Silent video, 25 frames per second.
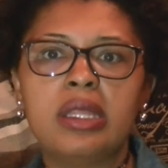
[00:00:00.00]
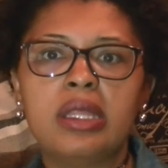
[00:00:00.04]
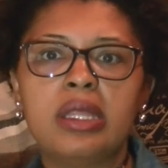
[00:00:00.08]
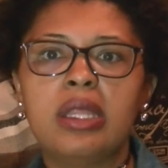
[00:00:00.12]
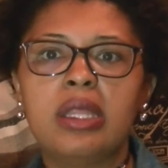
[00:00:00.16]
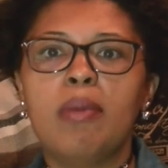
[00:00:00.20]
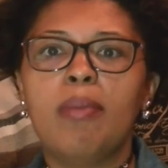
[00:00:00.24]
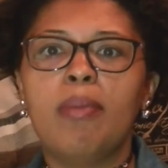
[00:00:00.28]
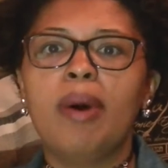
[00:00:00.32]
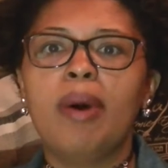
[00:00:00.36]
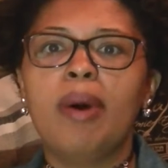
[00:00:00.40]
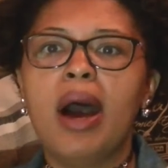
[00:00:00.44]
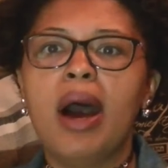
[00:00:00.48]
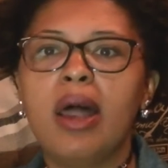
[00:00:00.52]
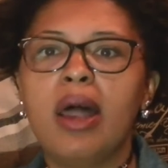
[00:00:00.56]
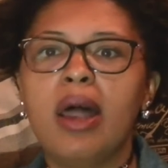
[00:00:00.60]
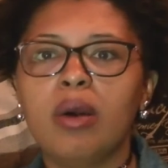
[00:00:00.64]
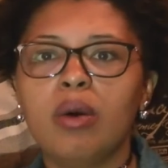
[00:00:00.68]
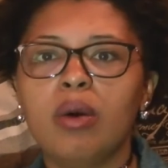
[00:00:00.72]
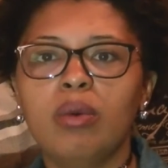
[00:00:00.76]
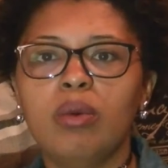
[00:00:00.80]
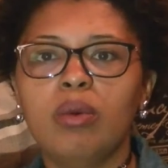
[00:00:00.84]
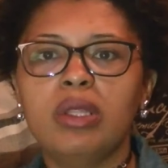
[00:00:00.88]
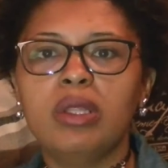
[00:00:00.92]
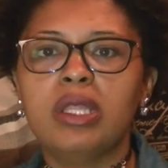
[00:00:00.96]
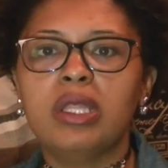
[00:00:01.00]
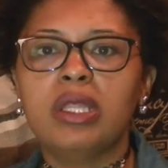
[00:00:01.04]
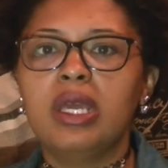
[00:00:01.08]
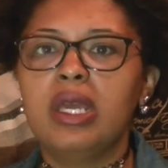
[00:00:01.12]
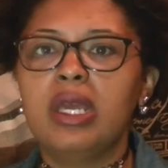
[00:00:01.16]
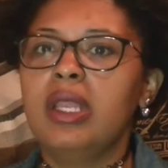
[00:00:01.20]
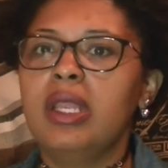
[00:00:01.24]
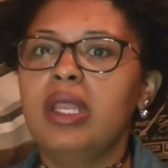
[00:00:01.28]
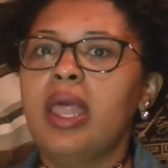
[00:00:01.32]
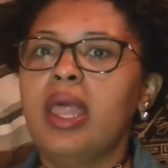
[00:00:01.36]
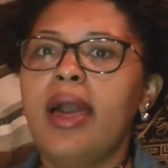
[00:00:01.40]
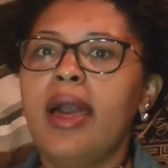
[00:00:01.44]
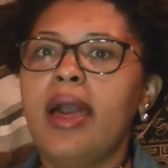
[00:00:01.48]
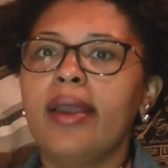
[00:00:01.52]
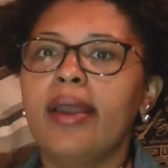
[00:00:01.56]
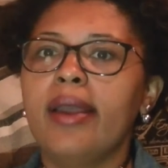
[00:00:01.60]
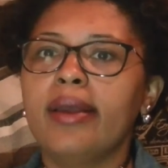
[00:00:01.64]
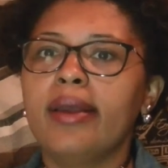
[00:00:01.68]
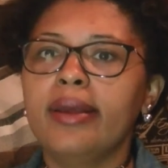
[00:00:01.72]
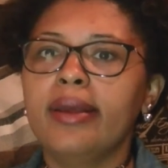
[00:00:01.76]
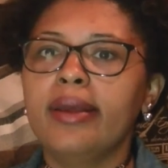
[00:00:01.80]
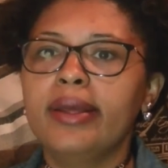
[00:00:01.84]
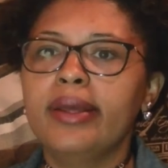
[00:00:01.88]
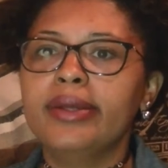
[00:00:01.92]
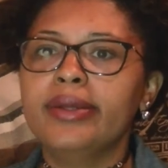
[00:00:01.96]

the bottle within like